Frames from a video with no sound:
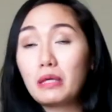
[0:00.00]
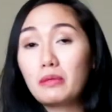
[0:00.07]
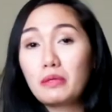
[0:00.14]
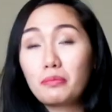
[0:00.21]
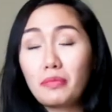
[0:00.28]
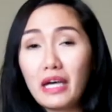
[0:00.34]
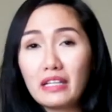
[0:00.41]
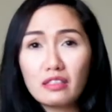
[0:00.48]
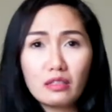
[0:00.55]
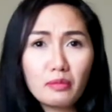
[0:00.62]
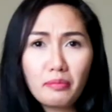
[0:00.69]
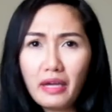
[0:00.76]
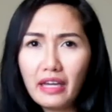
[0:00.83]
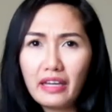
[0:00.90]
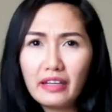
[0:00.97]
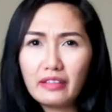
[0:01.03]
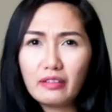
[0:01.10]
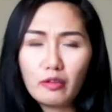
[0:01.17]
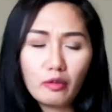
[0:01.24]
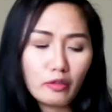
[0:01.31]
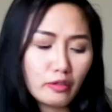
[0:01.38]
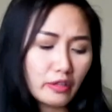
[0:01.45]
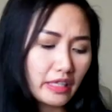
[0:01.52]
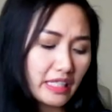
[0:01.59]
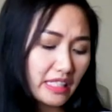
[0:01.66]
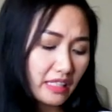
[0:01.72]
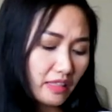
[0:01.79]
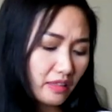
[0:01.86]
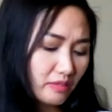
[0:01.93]
maybe pentel pen, or
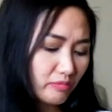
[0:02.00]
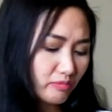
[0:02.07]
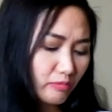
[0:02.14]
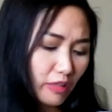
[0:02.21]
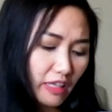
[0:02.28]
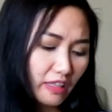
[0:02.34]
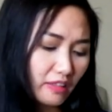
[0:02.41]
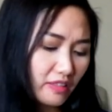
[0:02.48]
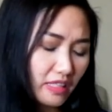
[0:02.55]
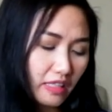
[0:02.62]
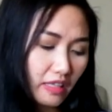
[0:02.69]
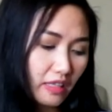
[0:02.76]
what else?